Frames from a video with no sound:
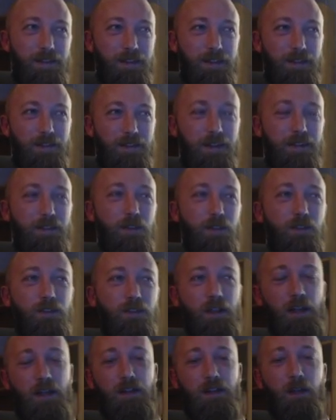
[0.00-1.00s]
like there's
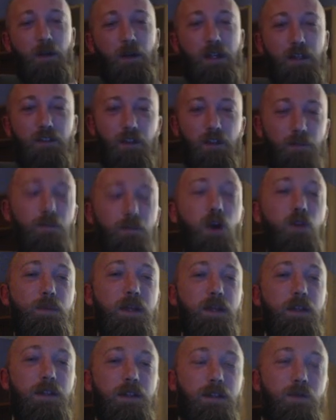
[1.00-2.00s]
there is a
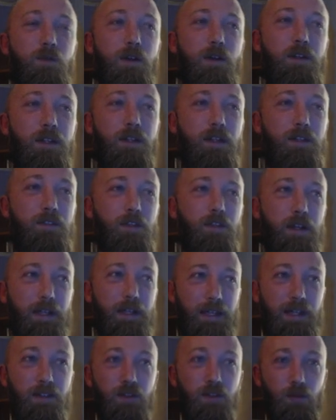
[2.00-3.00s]
moment when he's like
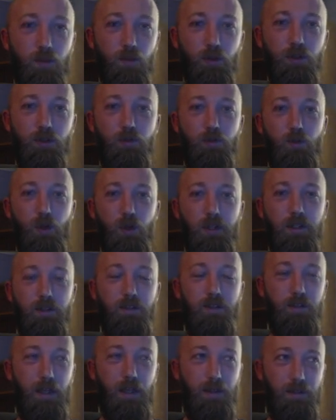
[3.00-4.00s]
in the room where he
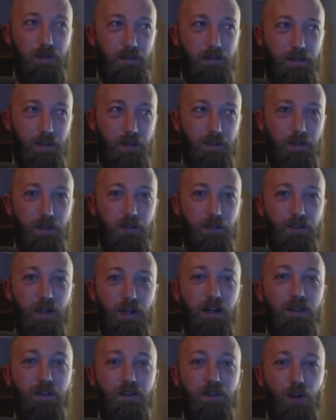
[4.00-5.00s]
says that there's
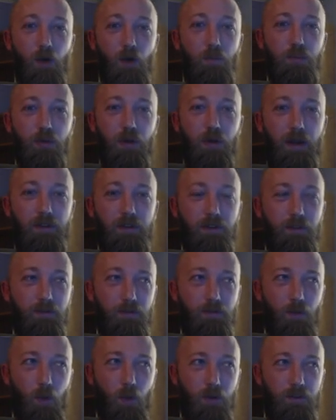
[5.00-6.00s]
kind of this oppressive
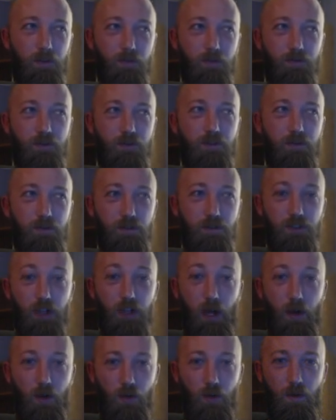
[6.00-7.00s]
force of
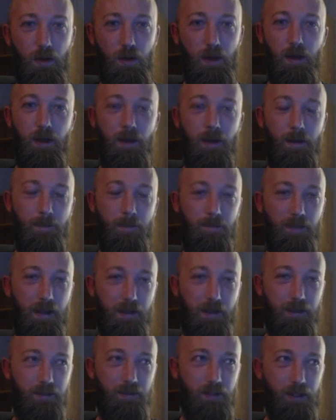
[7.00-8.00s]
dough
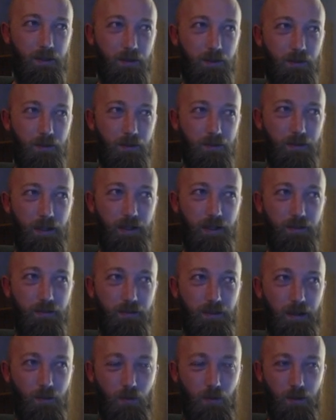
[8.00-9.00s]
that is here like
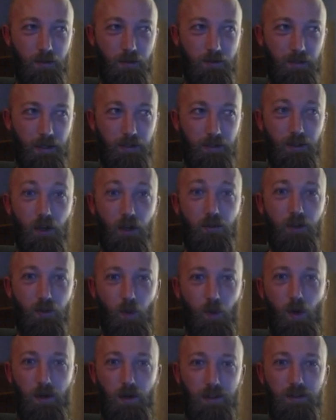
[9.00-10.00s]
that we're like
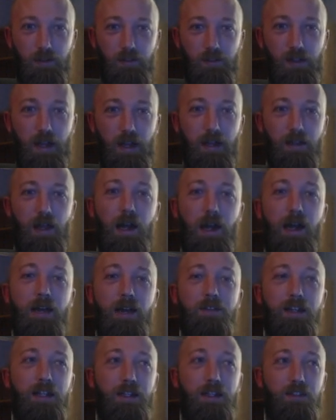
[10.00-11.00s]
nova's wanting to stay
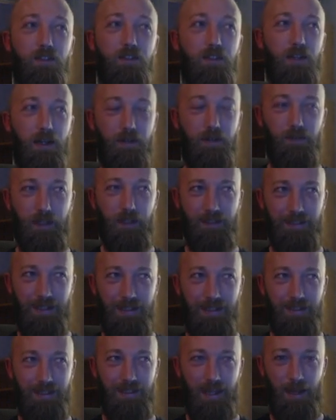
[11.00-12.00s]
alive and he can just kind of like
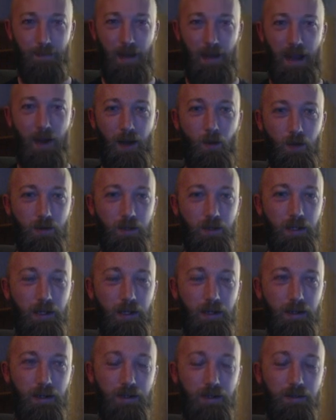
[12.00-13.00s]
sense that power
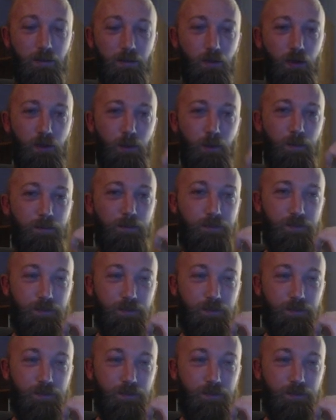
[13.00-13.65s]
in the room